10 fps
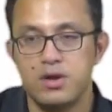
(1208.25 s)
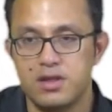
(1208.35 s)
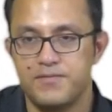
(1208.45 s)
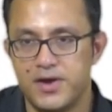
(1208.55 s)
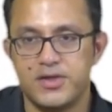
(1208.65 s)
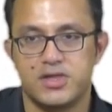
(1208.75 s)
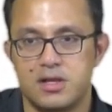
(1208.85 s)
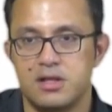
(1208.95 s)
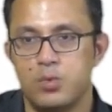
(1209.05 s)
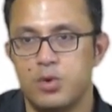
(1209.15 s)
Now, what is
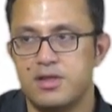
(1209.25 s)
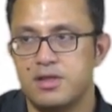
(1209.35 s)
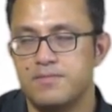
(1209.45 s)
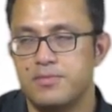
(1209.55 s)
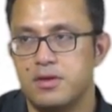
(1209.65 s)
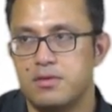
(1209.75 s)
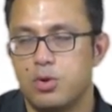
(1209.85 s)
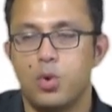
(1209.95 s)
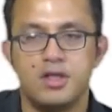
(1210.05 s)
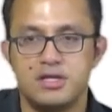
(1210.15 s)
farcical? What is
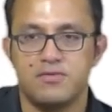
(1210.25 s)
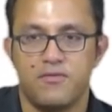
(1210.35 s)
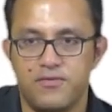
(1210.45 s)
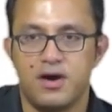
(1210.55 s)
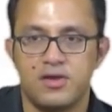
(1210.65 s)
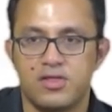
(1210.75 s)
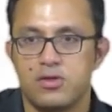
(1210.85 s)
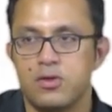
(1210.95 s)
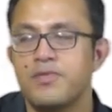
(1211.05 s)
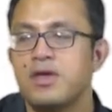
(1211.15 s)
the quality of a
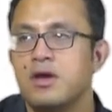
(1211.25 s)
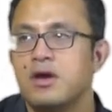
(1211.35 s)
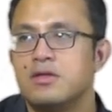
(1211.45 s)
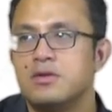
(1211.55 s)
farce? So